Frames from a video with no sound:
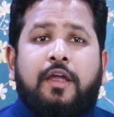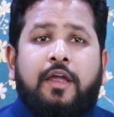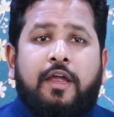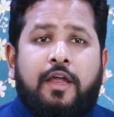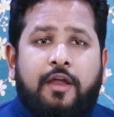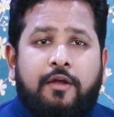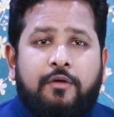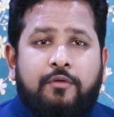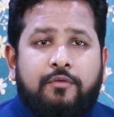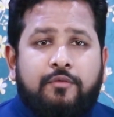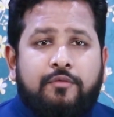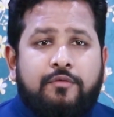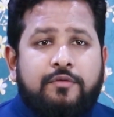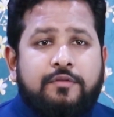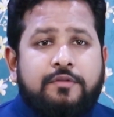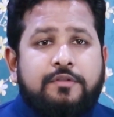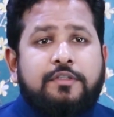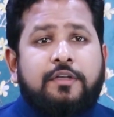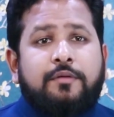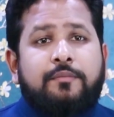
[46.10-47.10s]
Have
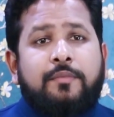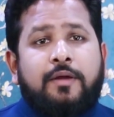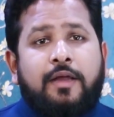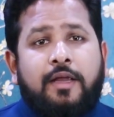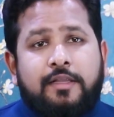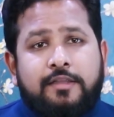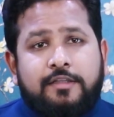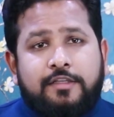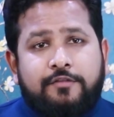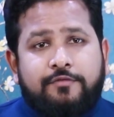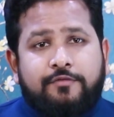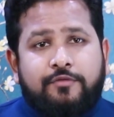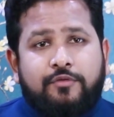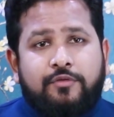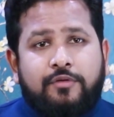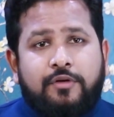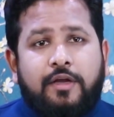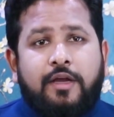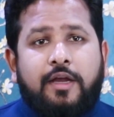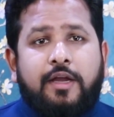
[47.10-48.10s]
some healthy
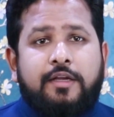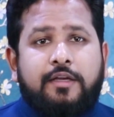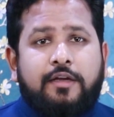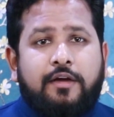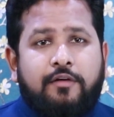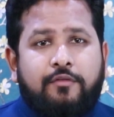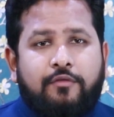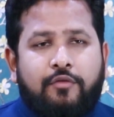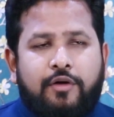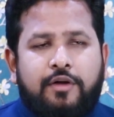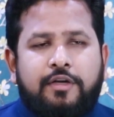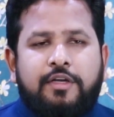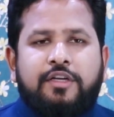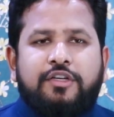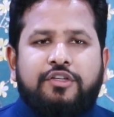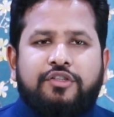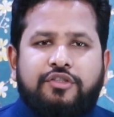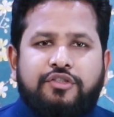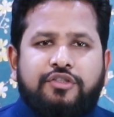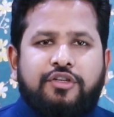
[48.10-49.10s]
food and avoid
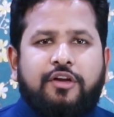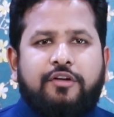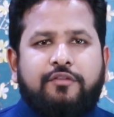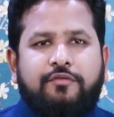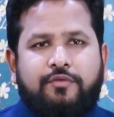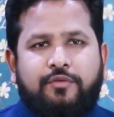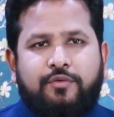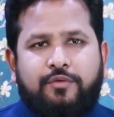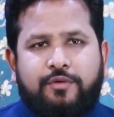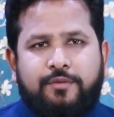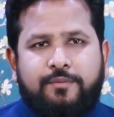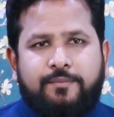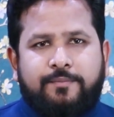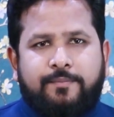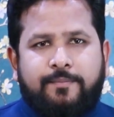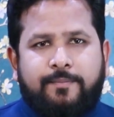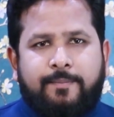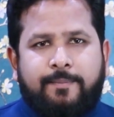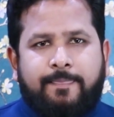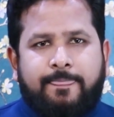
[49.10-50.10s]
junk food.
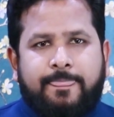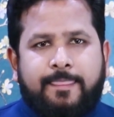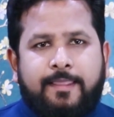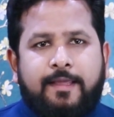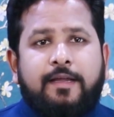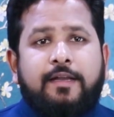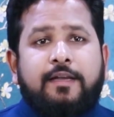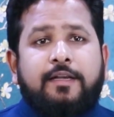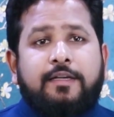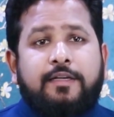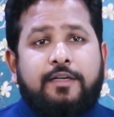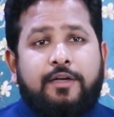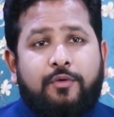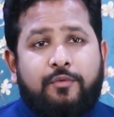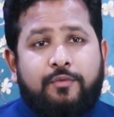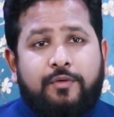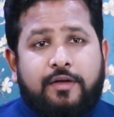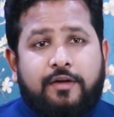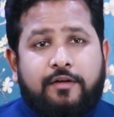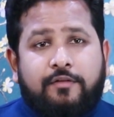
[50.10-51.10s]
Now
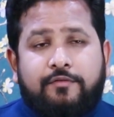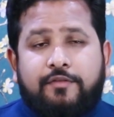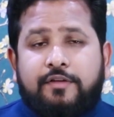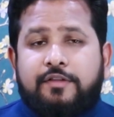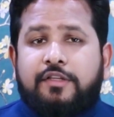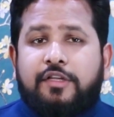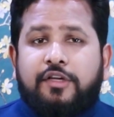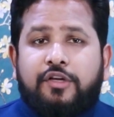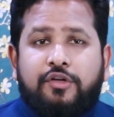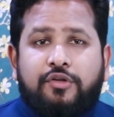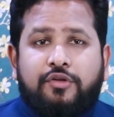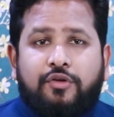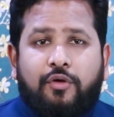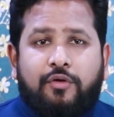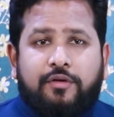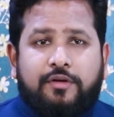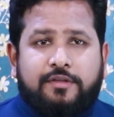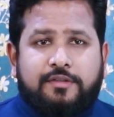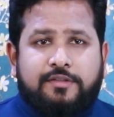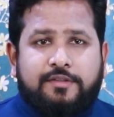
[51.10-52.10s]
we come with
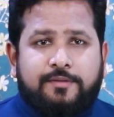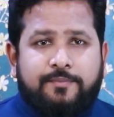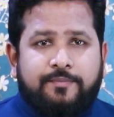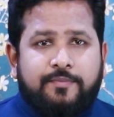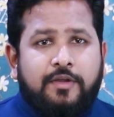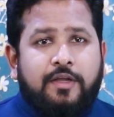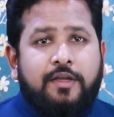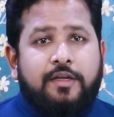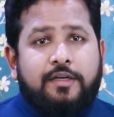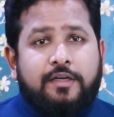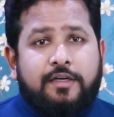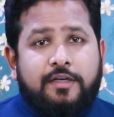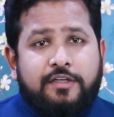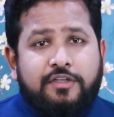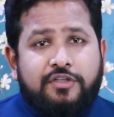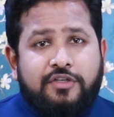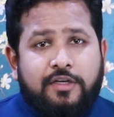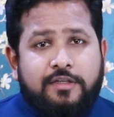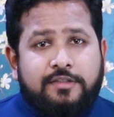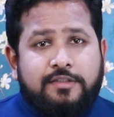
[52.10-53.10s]
Taurus.
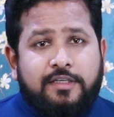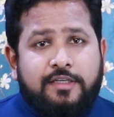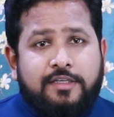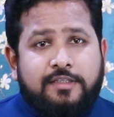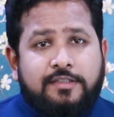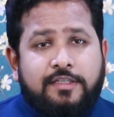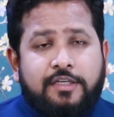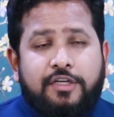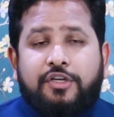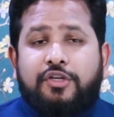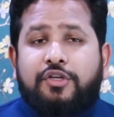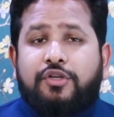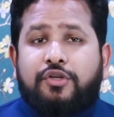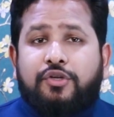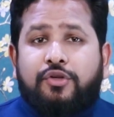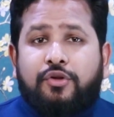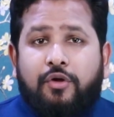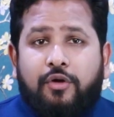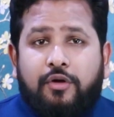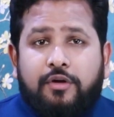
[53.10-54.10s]
Ganesha says,
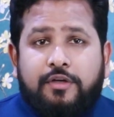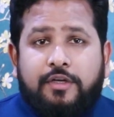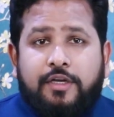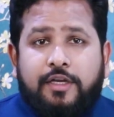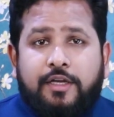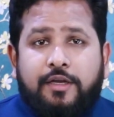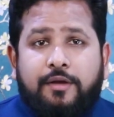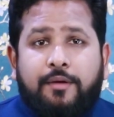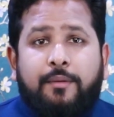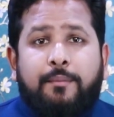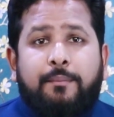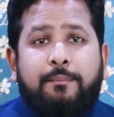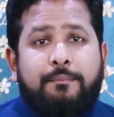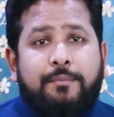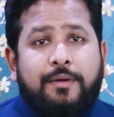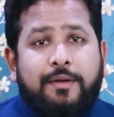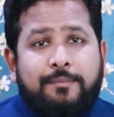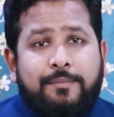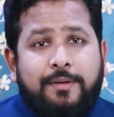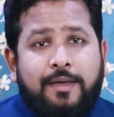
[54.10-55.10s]
Your day
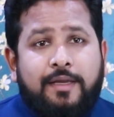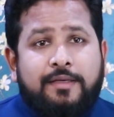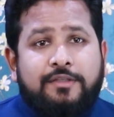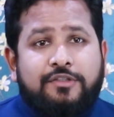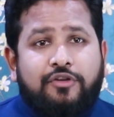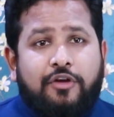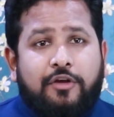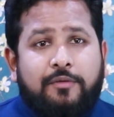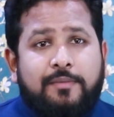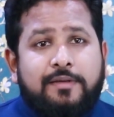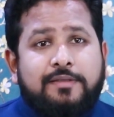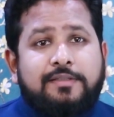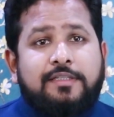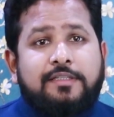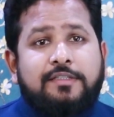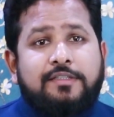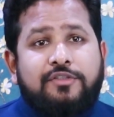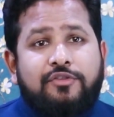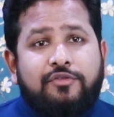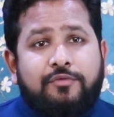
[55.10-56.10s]
may be enjoyable
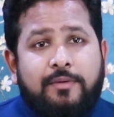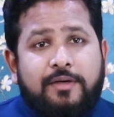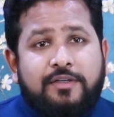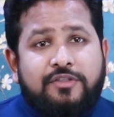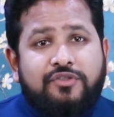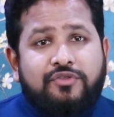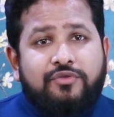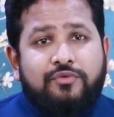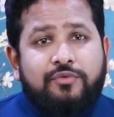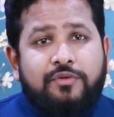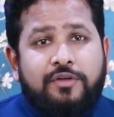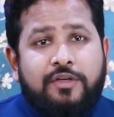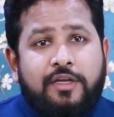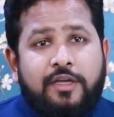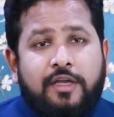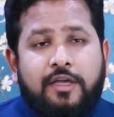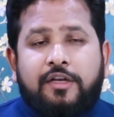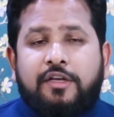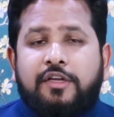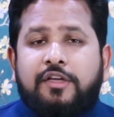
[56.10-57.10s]
since you might soon
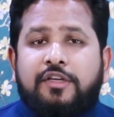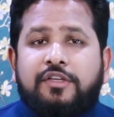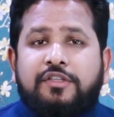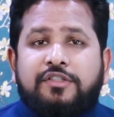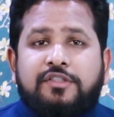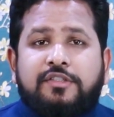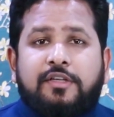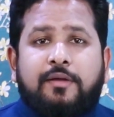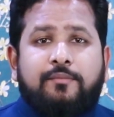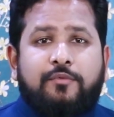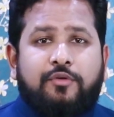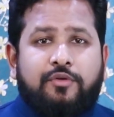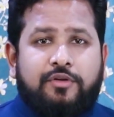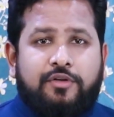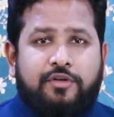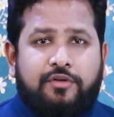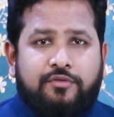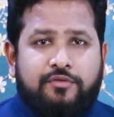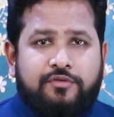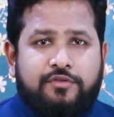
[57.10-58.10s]
hear some
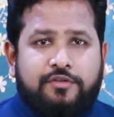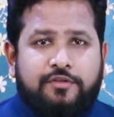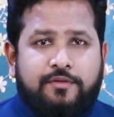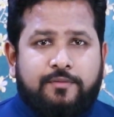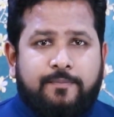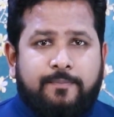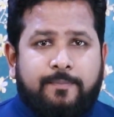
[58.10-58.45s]
good news.